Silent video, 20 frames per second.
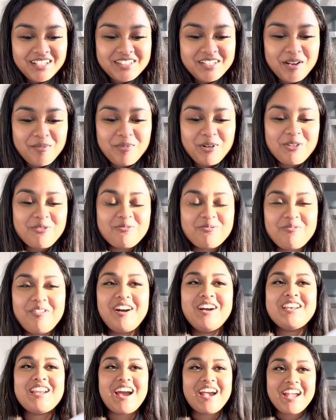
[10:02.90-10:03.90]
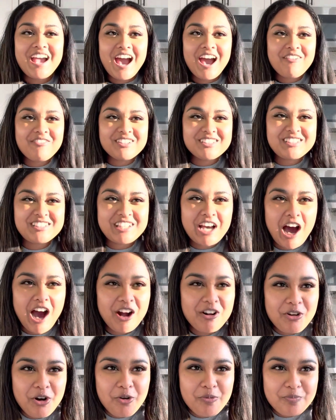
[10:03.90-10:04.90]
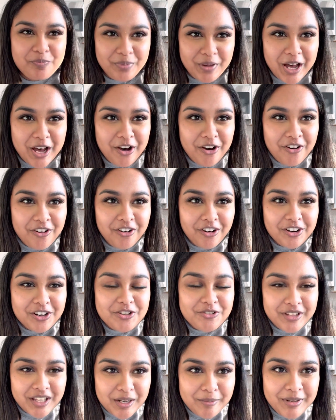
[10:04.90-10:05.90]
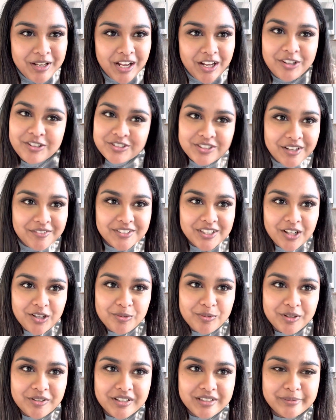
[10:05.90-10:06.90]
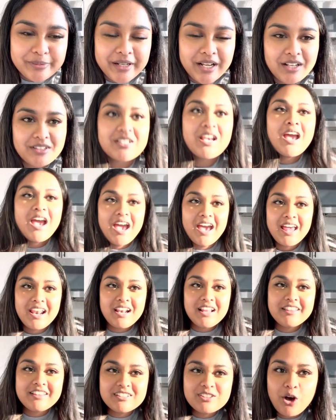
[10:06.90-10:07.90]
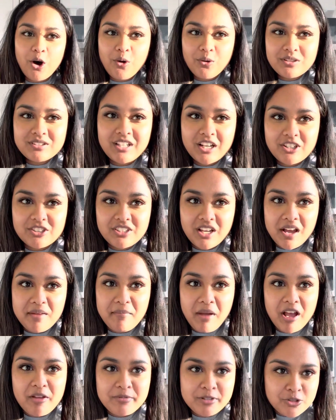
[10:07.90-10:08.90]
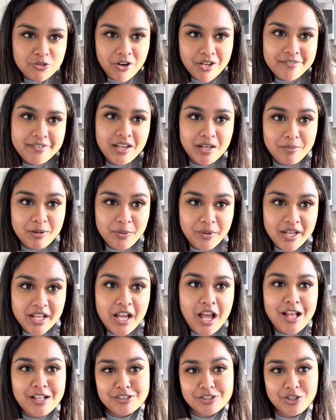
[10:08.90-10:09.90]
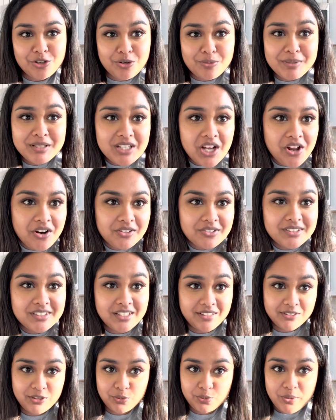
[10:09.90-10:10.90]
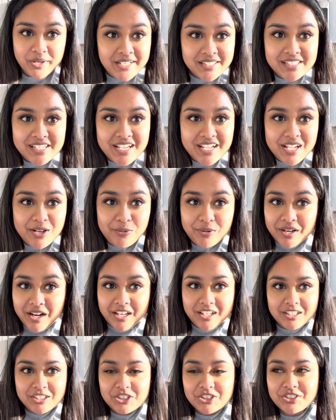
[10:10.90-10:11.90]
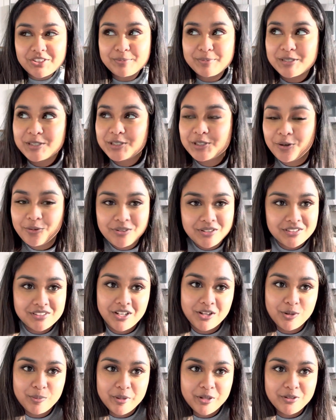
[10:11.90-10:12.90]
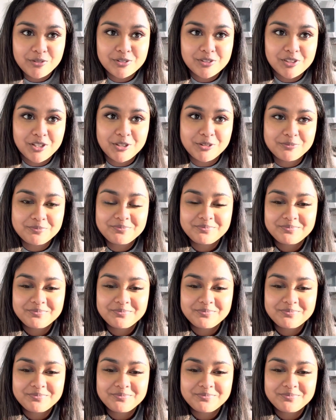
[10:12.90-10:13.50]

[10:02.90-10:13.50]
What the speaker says: number 1, I have is Taco Bell. Are you kidding me? I also have a Taco Bell next to my house. And this whole entire time, I've been driving out of my way to go to McDonald's to get a sweet tea when I could have just been going to Taco Bell. So